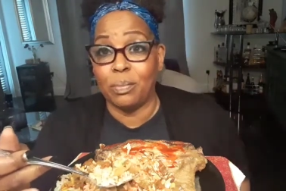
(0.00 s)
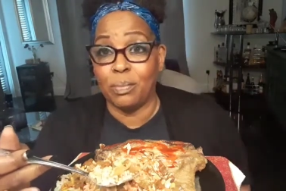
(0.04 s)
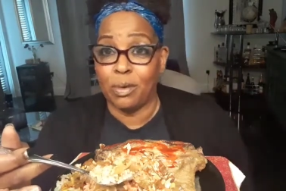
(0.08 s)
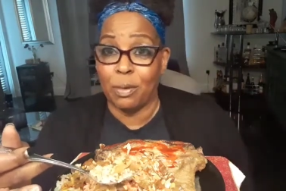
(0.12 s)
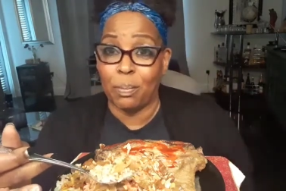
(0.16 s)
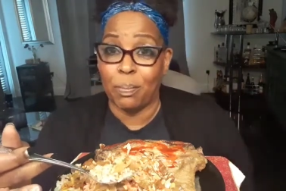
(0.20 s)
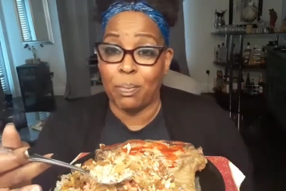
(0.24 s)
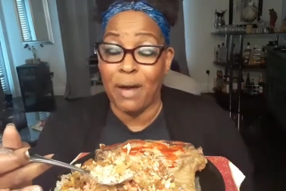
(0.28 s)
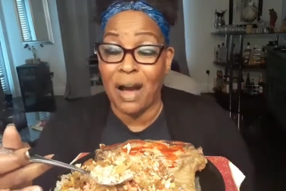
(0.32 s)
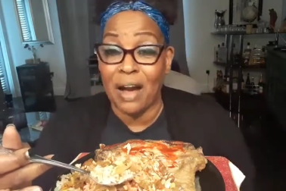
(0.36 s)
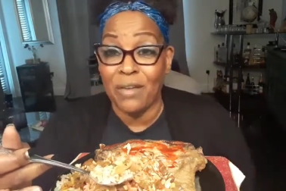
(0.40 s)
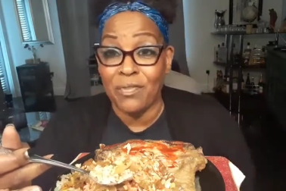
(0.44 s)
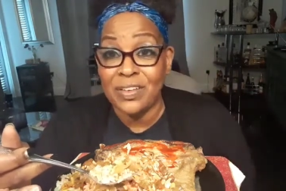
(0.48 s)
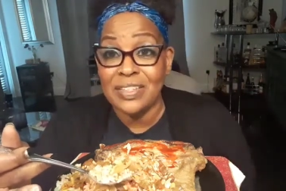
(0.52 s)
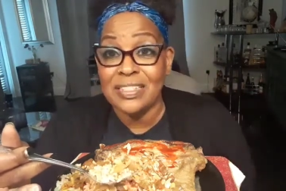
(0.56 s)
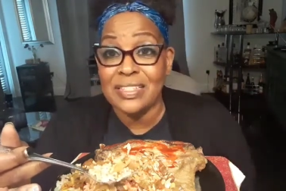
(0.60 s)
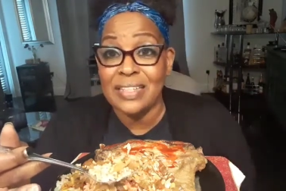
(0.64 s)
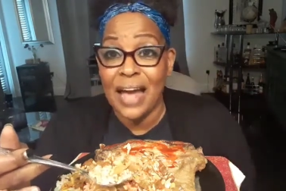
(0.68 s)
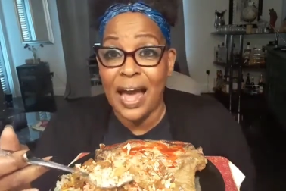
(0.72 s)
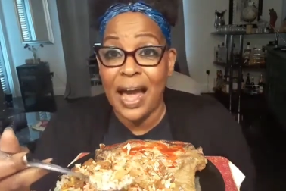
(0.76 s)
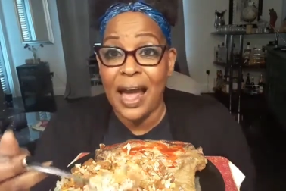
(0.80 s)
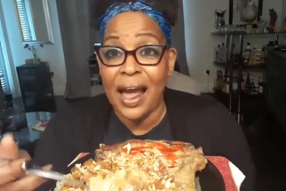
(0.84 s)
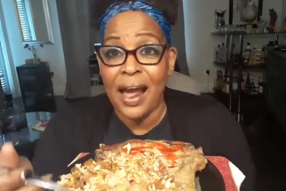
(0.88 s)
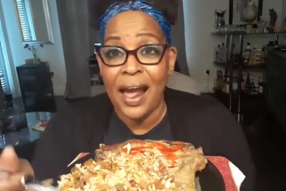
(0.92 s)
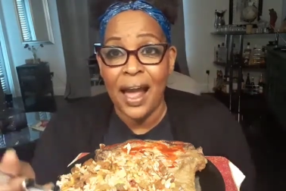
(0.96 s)
will
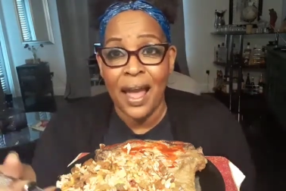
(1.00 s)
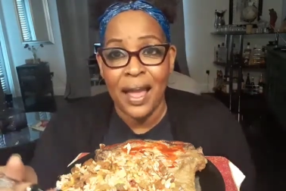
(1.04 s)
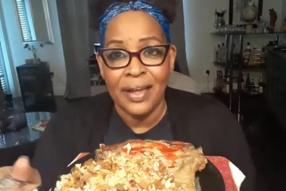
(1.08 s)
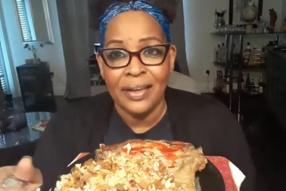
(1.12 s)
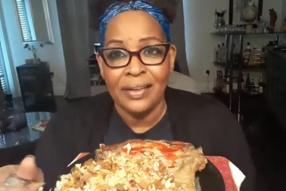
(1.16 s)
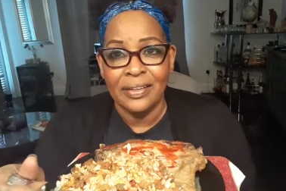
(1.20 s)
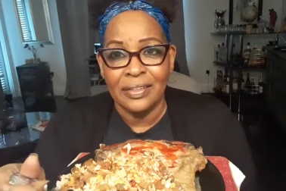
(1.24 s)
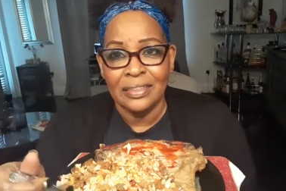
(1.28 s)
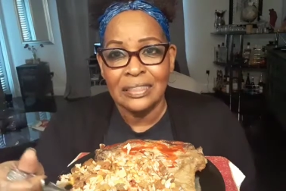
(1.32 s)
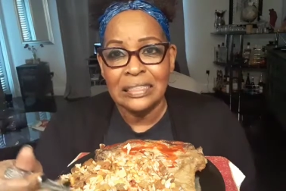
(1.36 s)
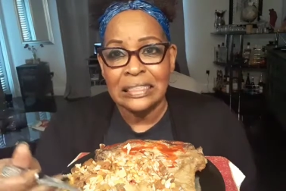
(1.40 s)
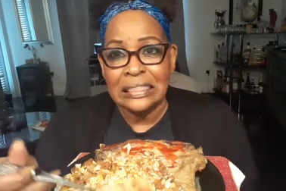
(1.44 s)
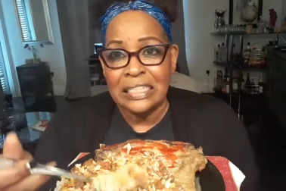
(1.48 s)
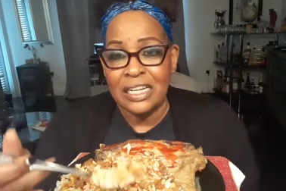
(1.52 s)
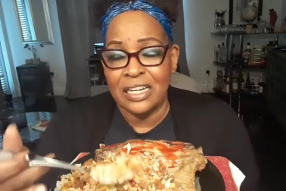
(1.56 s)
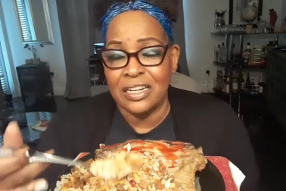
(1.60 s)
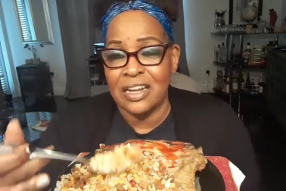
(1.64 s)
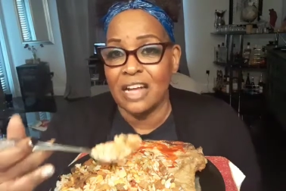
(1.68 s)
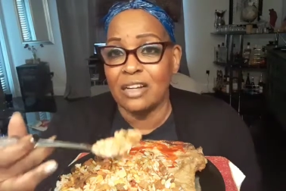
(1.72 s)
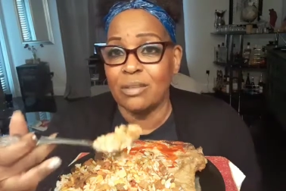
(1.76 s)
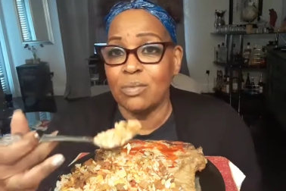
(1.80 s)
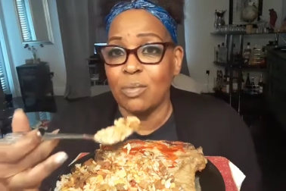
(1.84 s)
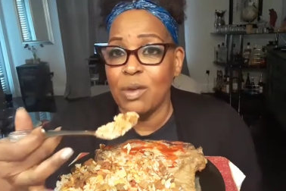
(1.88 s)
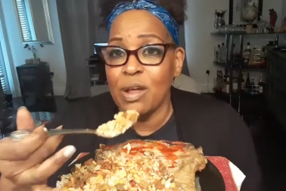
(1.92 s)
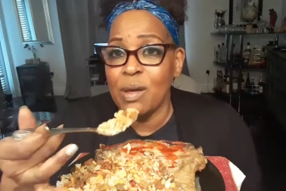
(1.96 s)
prophesy.
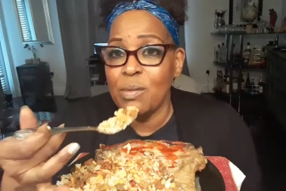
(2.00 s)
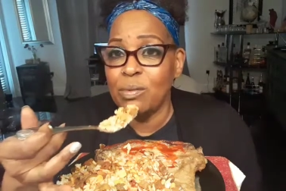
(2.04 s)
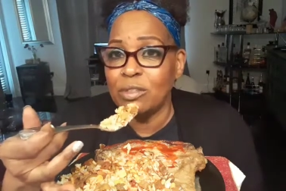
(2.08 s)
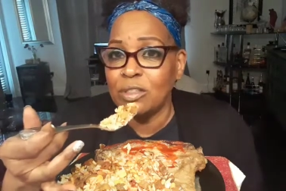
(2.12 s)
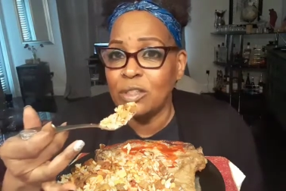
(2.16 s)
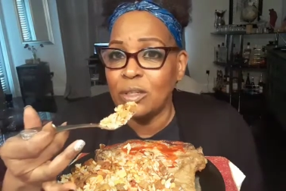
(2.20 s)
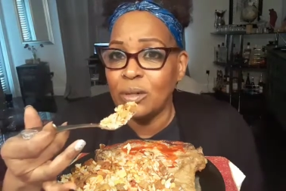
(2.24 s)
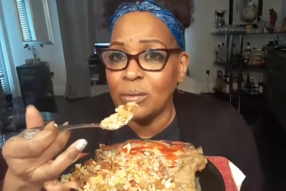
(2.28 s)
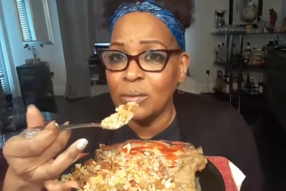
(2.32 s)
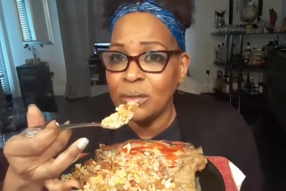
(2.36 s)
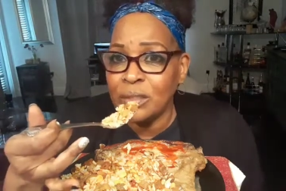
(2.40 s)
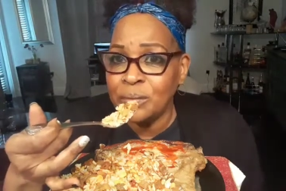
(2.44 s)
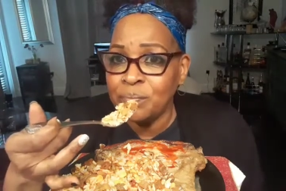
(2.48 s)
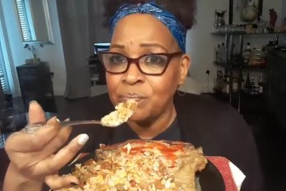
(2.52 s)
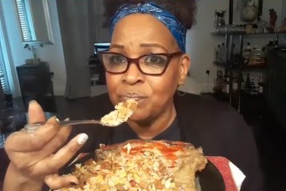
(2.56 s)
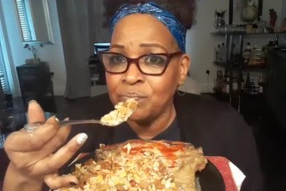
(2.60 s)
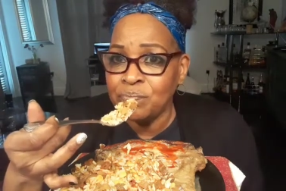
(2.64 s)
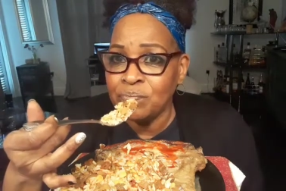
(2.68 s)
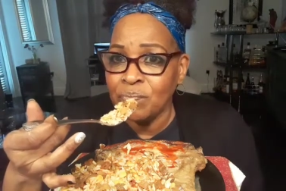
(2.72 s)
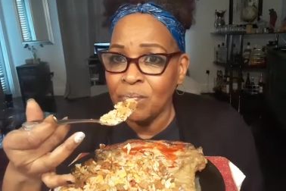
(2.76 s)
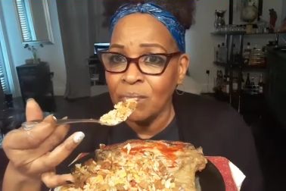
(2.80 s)
That's what he was doing.